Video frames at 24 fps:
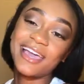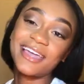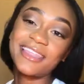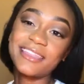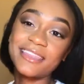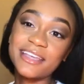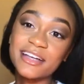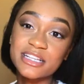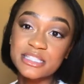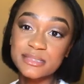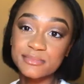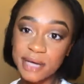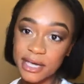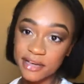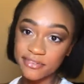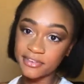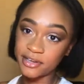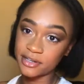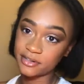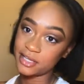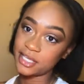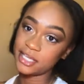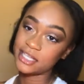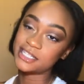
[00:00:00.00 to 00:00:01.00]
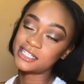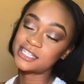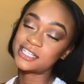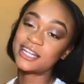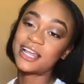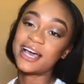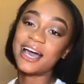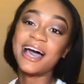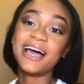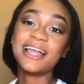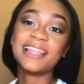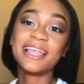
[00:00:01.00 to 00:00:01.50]
And there's my foundation,
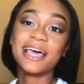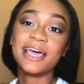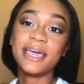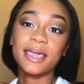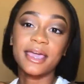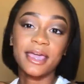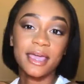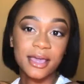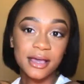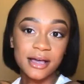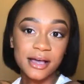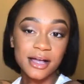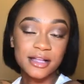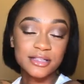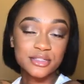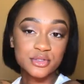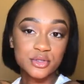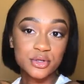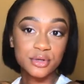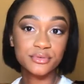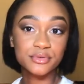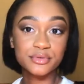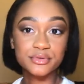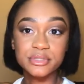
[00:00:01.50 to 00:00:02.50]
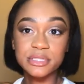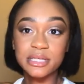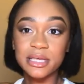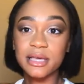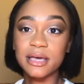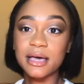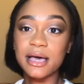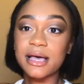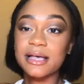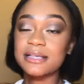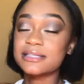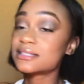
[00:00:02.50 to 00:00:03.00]
highlight, and contour routine,
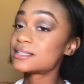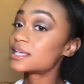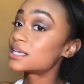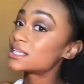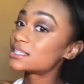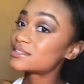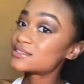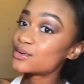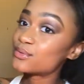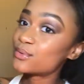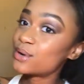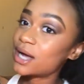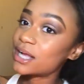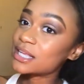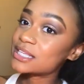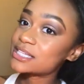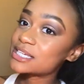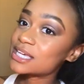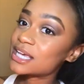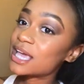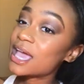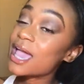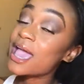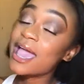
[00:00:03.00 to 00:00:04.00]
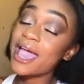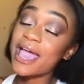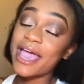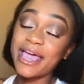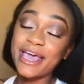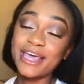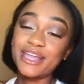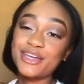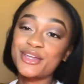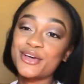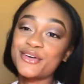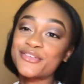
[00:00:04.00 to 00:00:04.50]
guys. Thanks for watching,
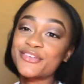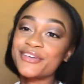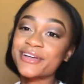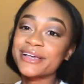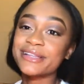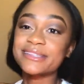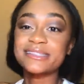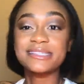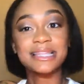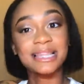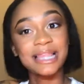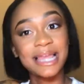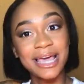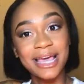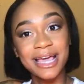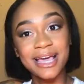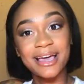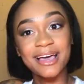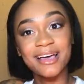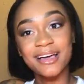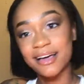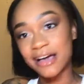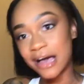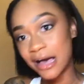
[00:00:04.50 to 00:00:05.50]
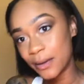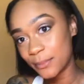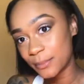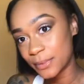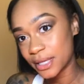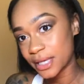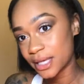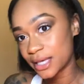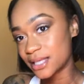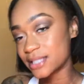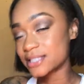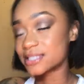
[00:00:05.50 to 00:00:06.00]
and don't forget to like,
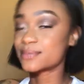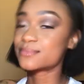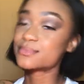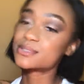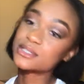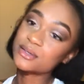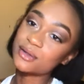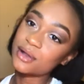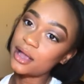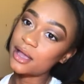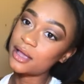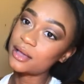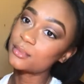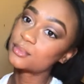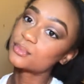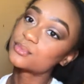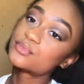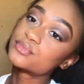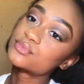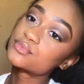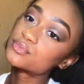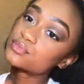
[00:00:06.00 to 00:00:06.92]
comment, and subscribe.